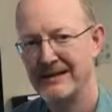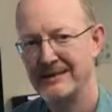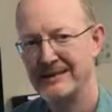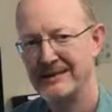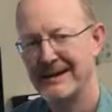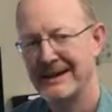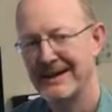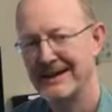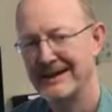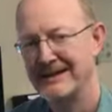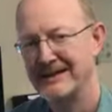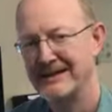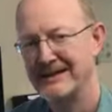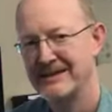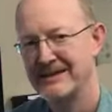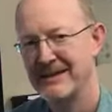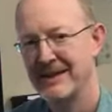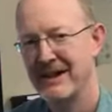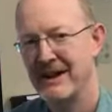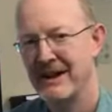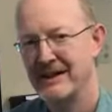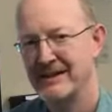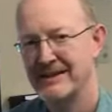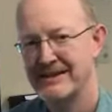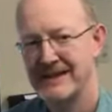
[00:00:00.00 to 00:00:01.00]
That's
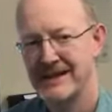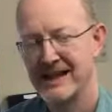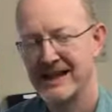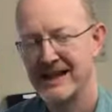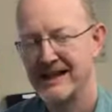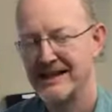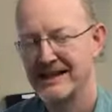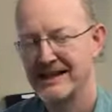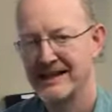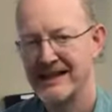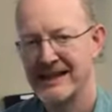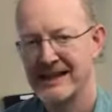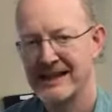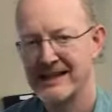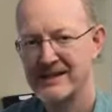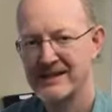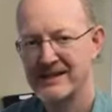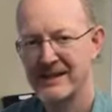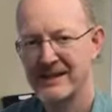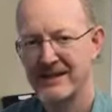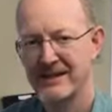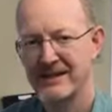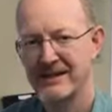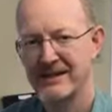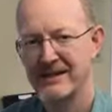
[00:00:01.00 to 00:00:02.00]
not saying that that's
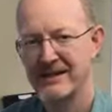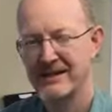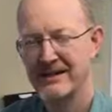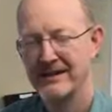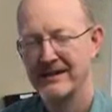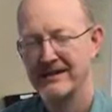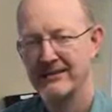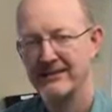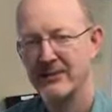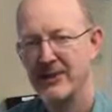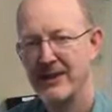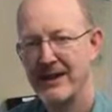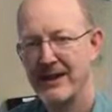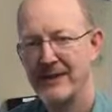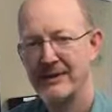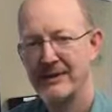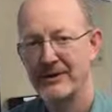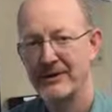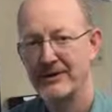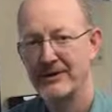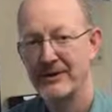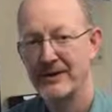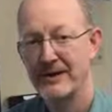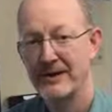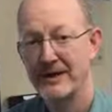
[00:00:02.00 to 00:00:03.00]
the
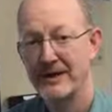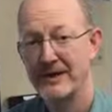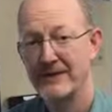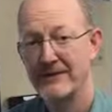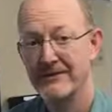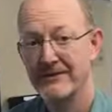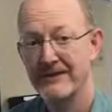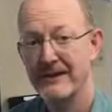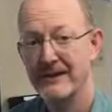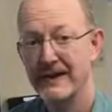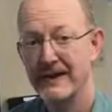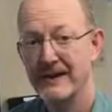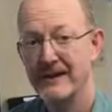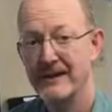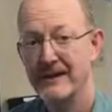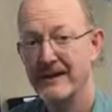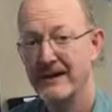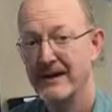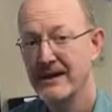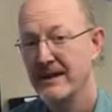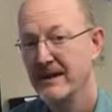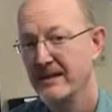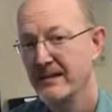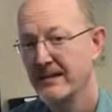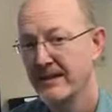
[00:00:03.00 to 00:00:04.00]
parameter that you need to fit in,
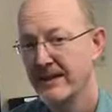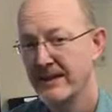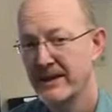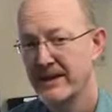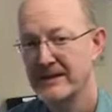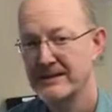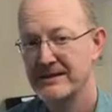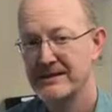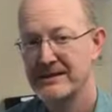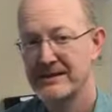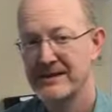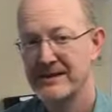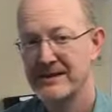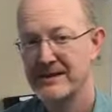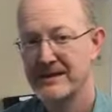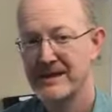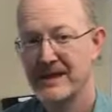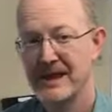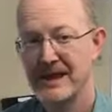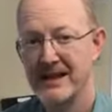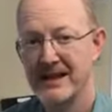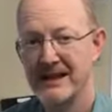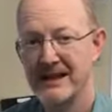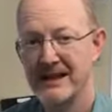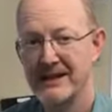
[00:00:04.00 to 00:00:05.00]
but that's just
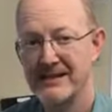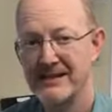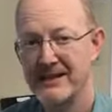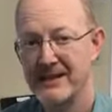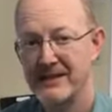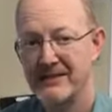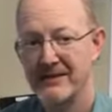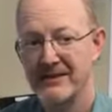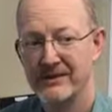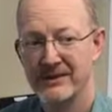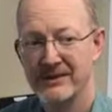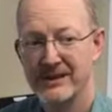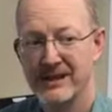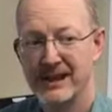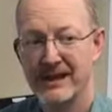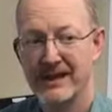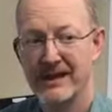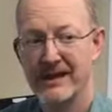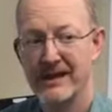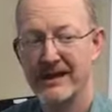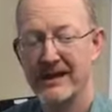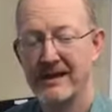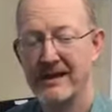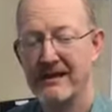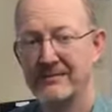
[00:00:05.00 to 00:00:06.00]
kind of the general
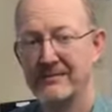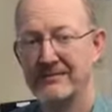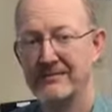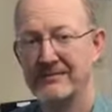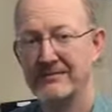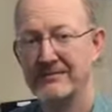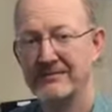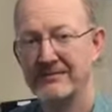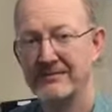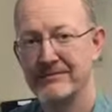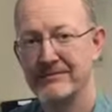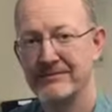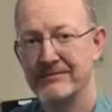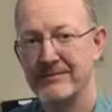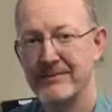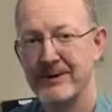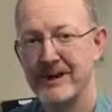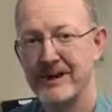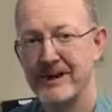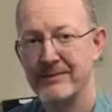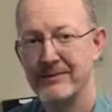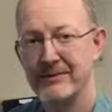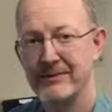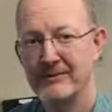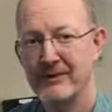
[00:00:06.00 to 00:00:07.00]

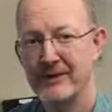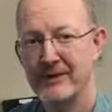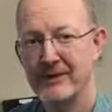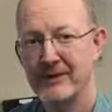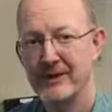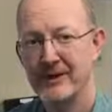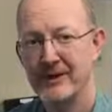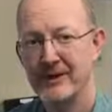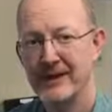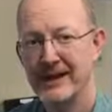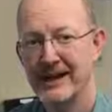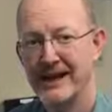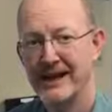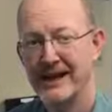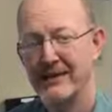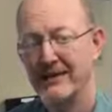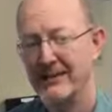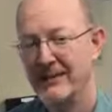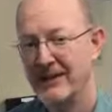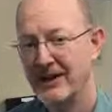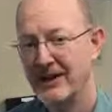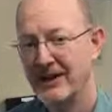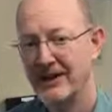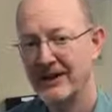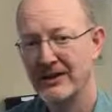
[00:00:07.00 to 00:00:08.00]
frame of what we're looking at. We're
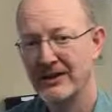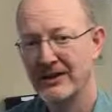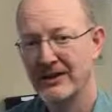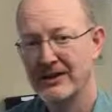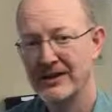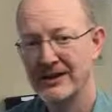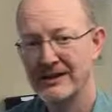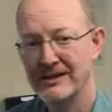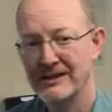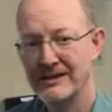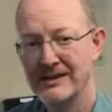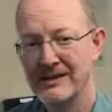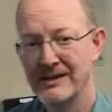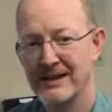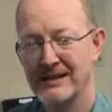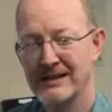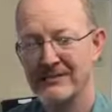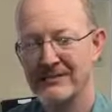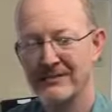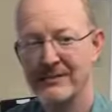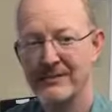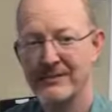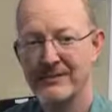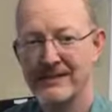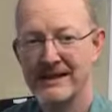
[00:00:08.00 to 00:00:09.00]
going to look at a
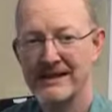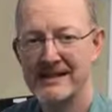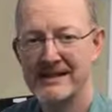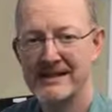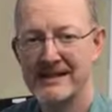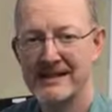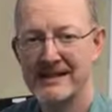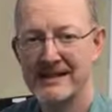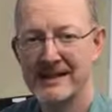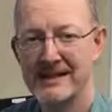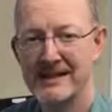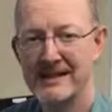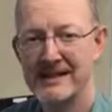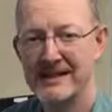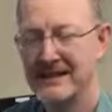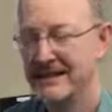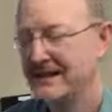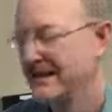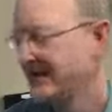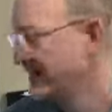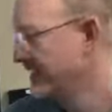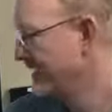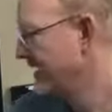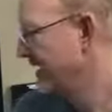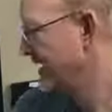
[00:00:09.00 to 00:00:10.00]
few maze designs
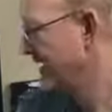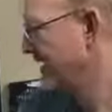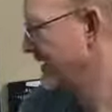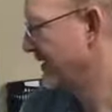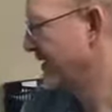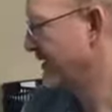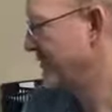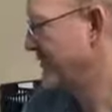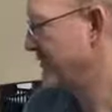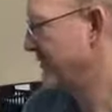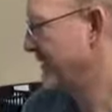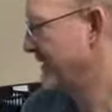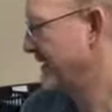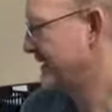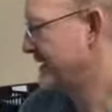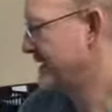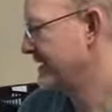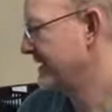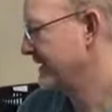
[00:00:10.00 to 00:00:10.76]
here, but